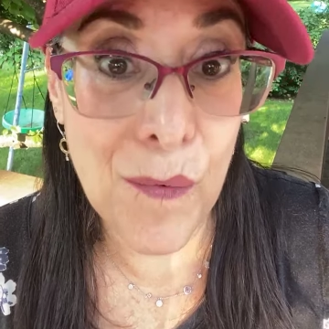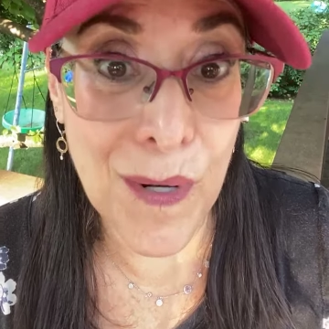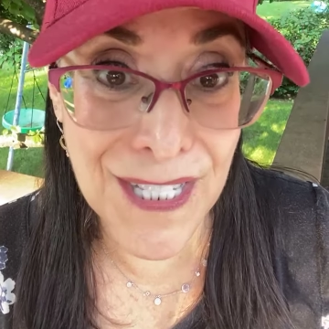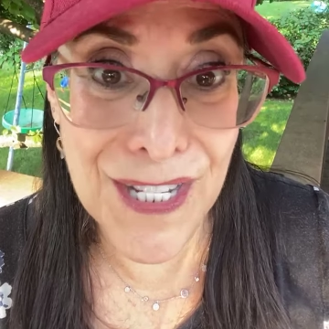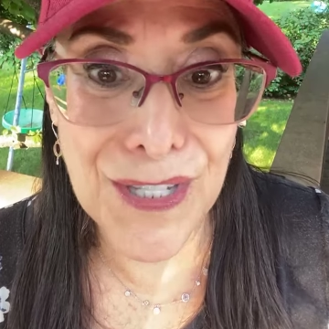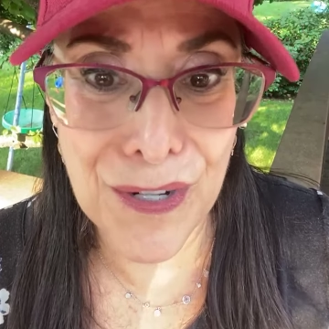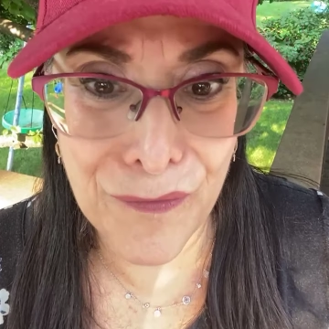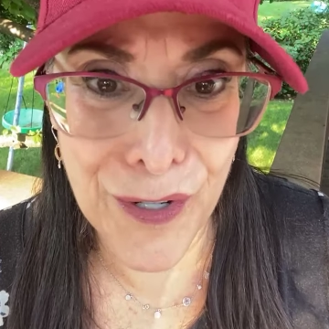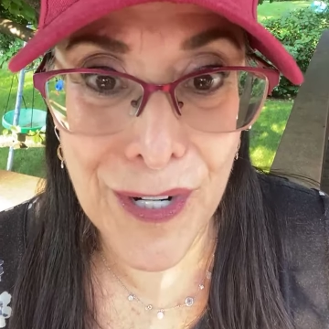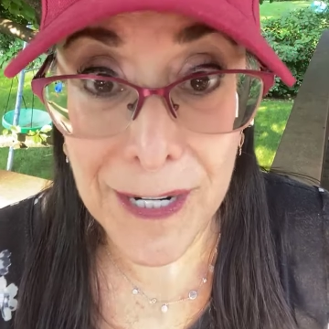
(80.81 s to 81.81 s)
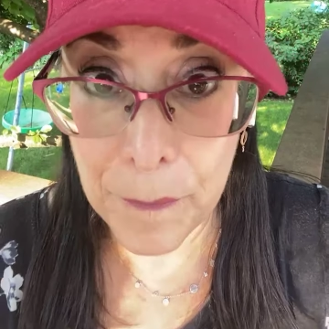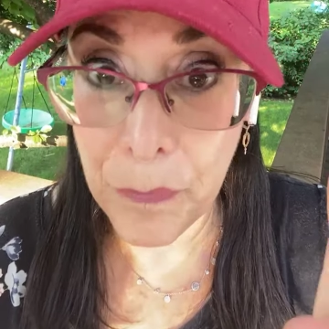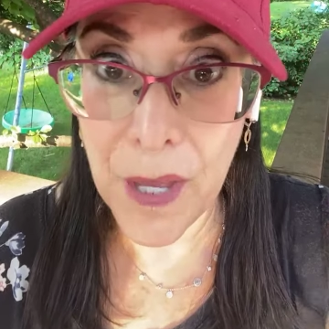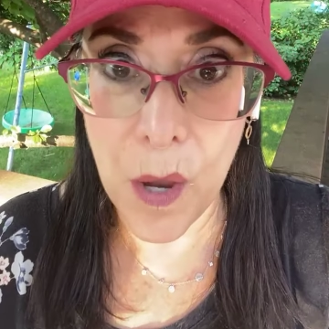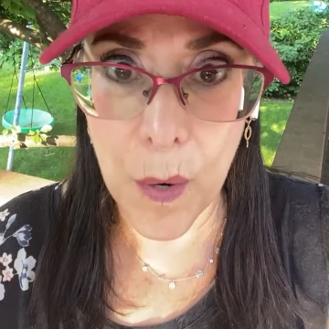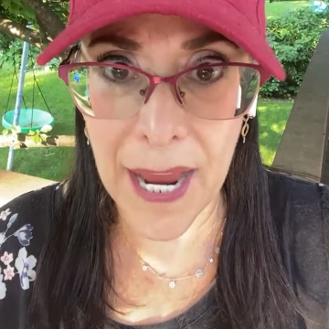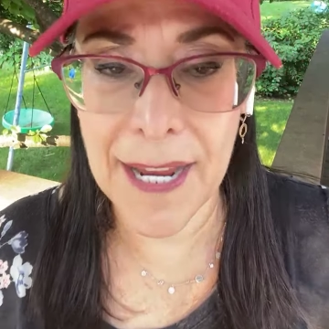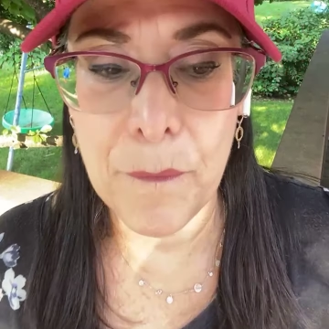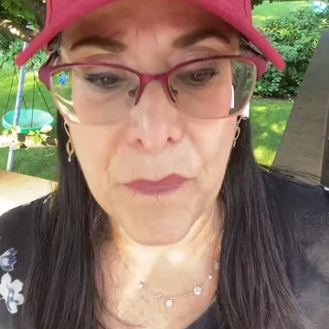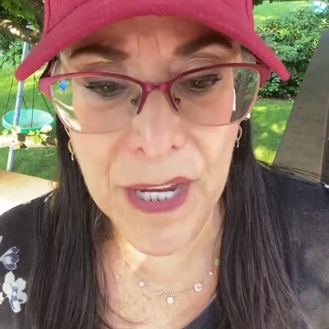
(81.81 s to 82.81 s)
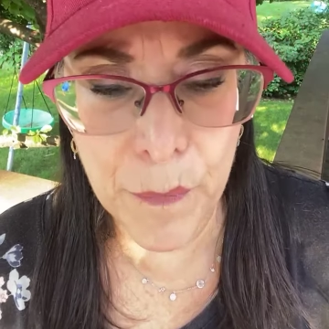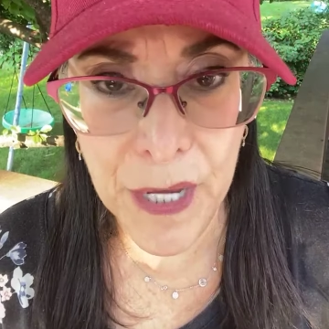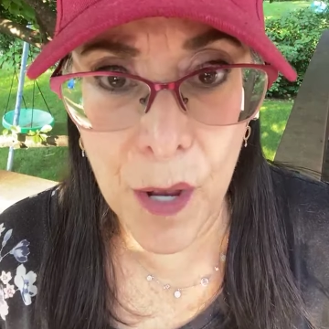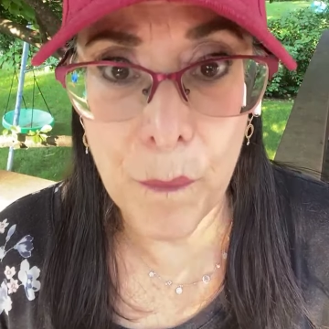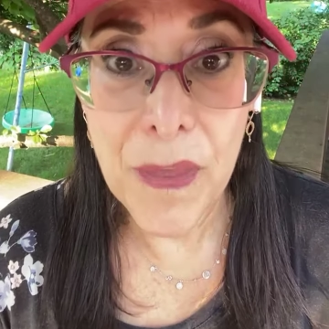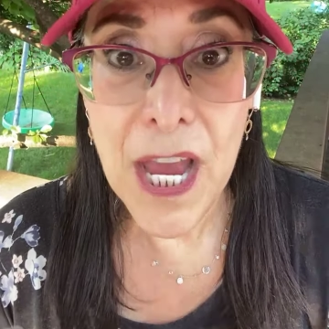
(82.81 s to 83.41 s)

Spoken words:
once it's converted. Okay, here we go.